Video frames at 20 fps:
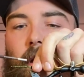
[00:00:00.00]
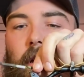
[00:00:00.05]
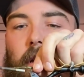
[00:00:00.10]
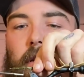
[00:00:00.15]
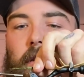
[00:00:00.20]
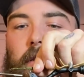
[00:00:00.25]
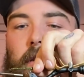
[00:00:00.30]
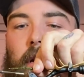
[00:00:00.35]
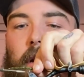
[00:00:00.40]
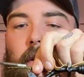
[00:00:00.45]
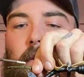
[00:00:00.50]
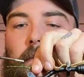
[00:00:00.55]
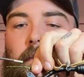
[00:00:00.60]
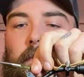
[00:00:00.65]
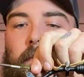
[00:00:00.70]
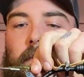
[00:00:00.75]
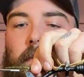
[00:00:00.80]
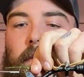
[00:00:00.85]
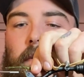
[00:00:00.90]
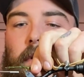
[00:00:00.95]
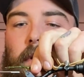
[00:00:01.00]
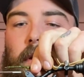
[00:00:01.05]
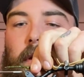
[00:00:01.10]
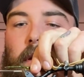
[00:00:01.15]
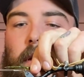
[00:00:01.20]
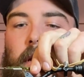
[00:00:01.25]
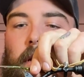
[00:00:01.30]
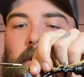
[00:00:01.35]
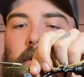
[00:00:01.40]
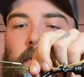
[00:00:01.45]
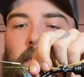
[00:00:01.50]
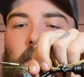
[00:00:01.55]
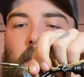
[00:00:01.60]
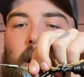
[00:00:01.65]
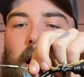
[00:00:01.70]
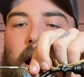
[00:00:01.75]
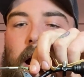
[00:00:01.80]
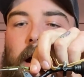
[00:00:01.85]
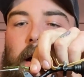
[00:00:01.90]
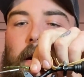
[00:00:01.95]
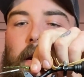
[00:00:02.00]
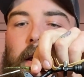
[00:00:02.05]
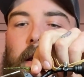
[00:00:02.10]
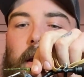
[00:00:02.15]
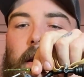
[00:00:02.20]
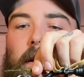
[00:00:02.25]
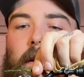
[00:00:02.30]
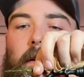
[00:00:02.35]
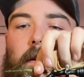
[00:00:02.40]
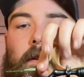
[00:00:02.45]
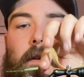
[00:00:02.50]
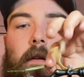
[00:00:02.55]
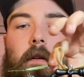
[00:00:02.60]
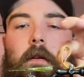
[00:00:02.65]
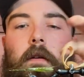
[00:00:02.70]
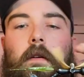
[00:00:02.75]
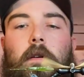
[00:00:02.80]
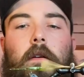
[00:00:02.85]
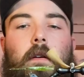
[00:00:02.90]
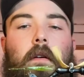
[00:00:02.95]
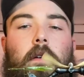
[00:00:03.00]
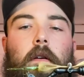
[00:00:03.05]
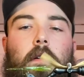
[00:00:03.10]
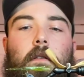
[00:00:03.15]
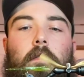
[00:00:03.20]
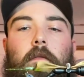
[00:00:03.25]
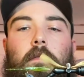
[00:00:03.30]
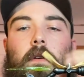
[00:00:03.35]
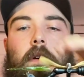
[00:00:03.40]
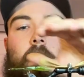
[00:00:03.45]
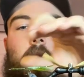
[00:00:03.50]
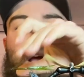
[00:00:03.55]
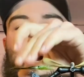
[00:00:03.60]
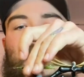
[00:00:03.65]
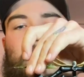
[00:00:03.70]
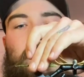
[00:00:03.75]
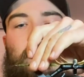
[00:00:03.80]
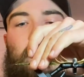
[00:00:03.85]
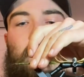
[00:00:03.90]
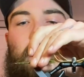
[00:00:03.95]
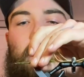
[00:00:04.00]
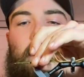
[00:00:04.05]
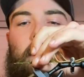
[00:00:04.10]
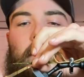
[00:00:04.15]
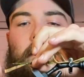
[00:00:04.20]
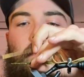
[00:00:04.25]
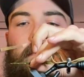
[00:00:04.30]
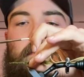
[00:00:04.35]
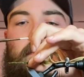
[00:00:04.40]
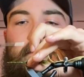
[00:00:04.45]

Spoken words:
So get your wire in here for Couter Rib,